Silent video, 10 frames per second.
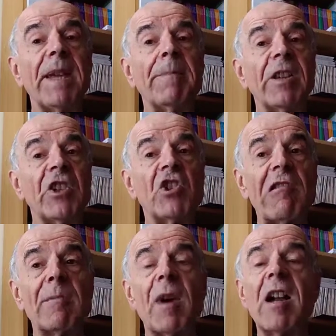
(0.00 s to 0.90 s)
People in
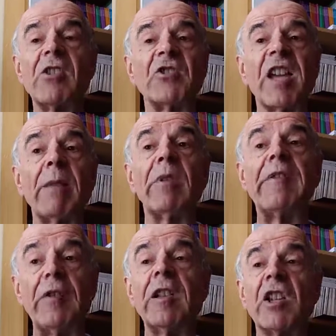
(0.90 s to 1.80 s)
Jeremiah's day were
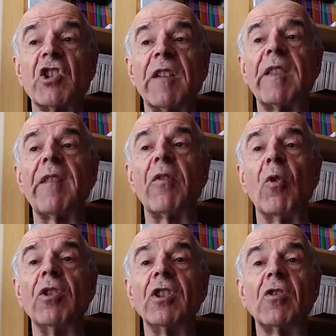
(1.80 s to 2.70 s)
foolish if they
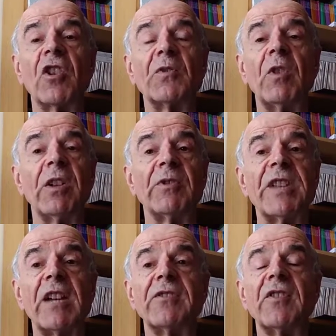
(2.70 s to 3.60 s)
thought that God's word
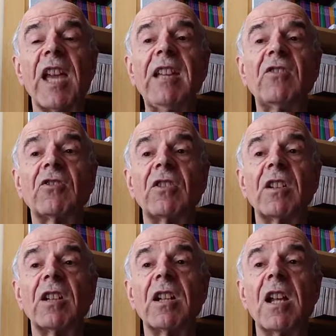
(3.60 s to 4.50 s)
was out of date,
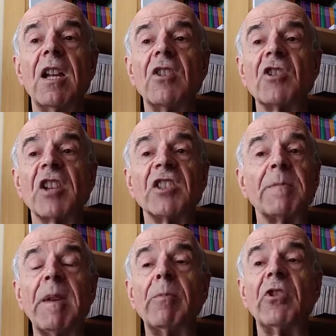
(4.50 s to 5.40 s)
just
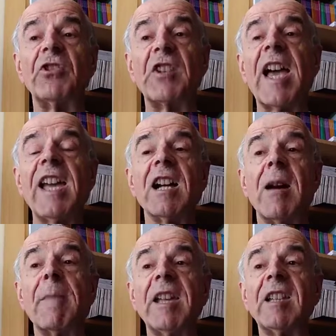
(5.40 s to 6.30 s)
as people today
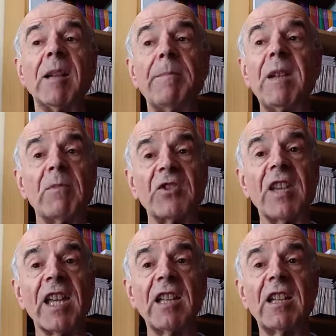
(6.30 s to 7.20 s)
are making a big
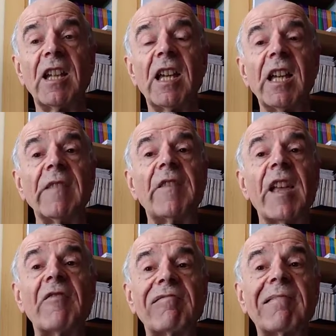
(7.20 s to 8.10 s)
mistake if
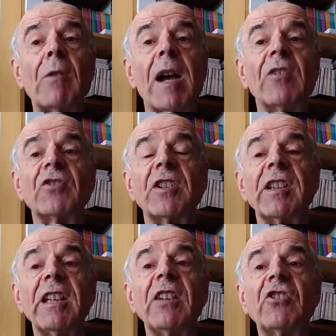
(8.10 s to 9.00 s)
they throw out
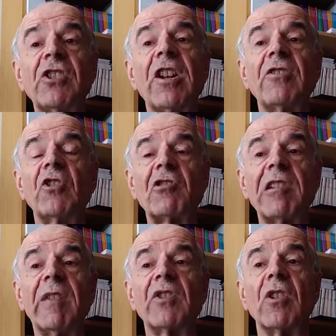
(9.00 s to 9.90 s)
the eternal
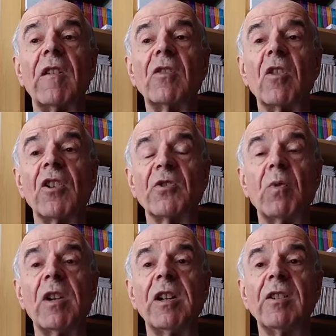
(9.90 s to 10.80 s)
truths of God's
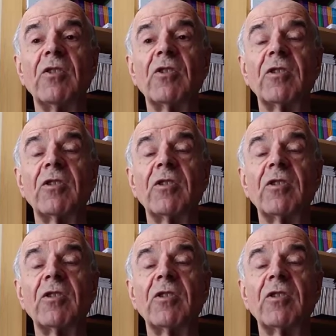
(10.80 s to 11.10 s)
word.